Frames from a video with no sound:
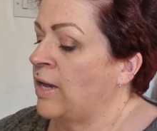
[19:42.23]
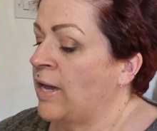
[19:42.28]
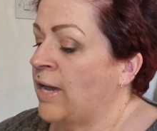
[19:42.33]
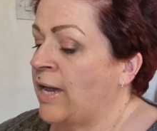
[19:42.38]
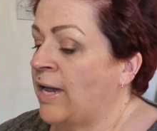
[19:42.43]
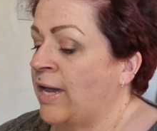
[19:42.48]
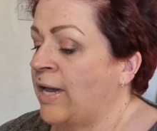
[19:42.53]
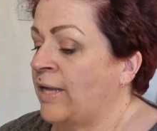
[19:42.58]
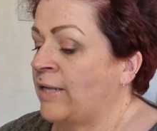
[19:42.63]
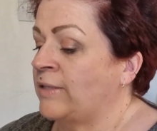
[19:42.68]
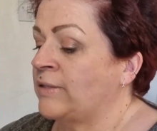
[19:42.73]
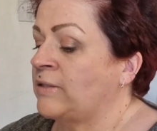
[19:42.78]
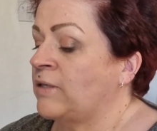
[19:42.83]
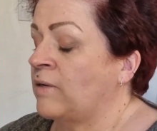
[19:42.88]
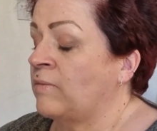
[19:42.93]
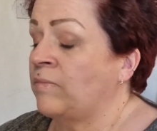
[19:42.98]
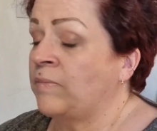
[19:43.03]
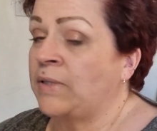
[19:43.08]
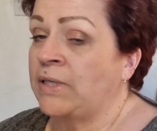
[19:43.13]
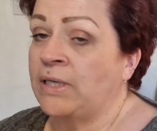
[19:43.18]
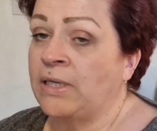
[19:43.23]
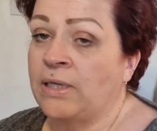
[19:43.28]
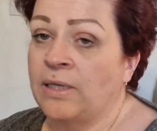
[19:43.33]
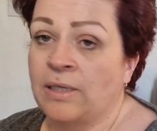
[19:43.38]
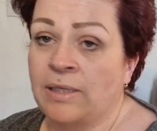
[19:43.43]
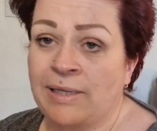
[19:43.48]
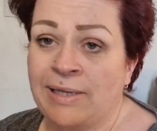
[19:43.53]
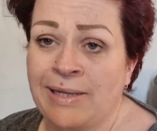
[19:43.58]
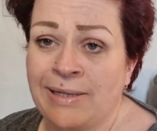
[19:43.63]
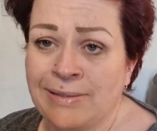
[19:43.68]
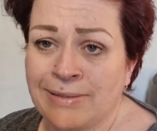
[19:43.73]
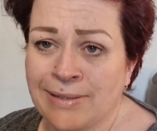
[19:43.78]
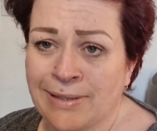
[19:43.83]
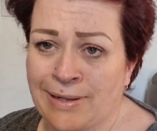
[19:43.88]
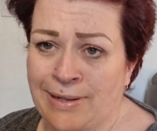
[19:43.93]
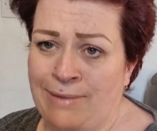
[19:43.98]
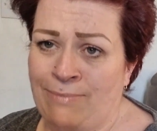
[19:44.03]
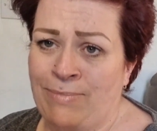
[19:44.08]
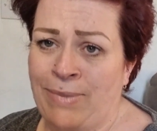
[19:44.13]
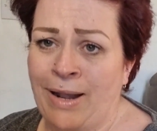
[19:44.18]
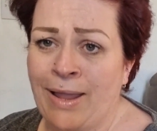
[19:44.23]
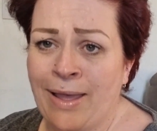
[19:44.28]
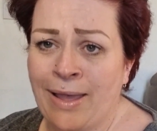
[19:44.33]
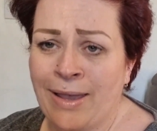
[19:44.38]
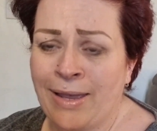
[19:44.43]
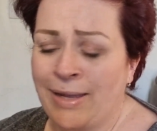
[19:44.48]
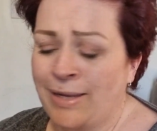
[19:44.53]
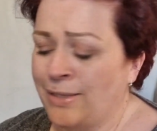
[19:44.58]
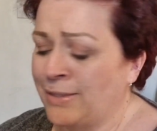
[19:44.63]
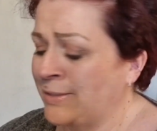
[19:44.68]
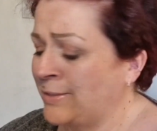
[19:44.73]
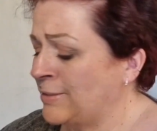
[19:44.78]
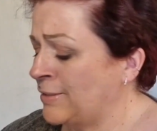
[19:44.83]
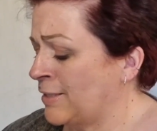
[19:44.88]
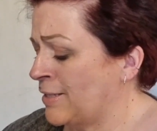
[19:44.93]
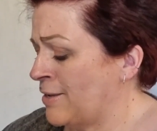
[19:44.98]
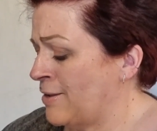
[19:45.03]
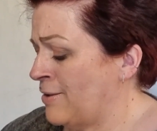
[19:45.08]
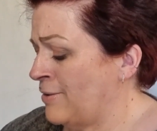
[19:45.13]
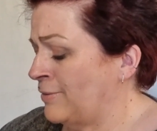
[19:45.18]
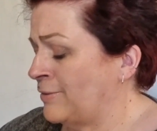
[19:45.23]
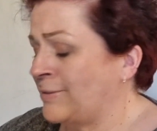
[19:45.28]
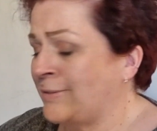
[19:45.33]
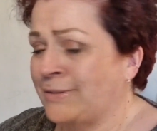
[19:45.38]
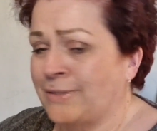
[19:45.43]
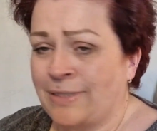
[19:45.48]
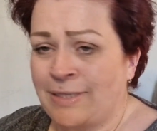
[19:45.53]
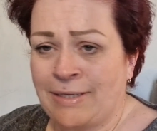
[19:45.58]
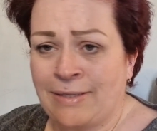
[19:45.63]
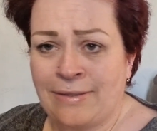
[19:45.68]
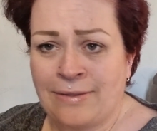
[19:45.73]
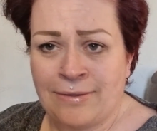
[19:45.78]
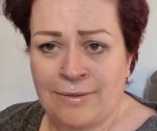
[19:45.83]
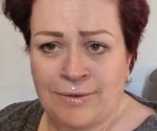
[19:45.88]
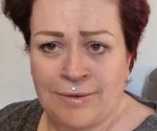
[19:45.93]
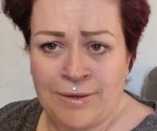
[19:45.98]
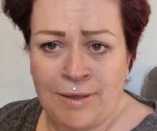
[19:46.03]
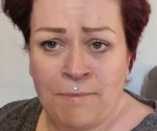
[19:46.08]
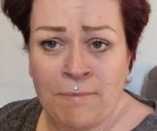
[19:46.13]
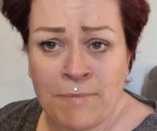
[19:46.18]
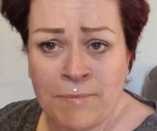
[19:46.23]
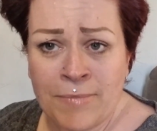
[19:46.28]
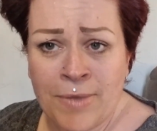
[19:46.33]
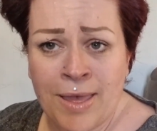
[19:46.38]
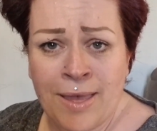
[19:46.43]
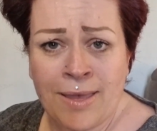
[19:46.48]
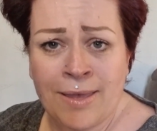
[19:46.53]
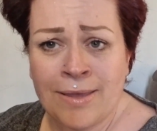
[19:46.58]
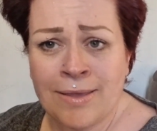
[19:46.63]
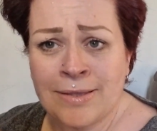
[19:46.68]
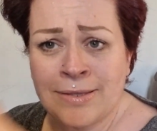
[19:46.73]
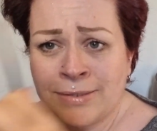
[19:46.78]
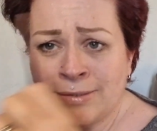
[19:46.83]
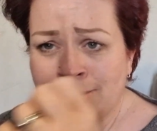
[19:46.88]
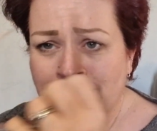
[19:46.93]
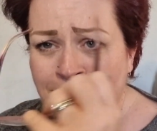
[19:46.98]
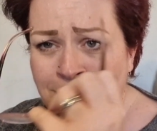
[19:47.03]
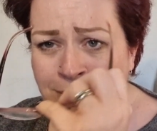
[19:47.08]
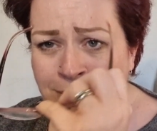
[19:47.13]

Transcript: And I'm completely blind. I can't see the numbers.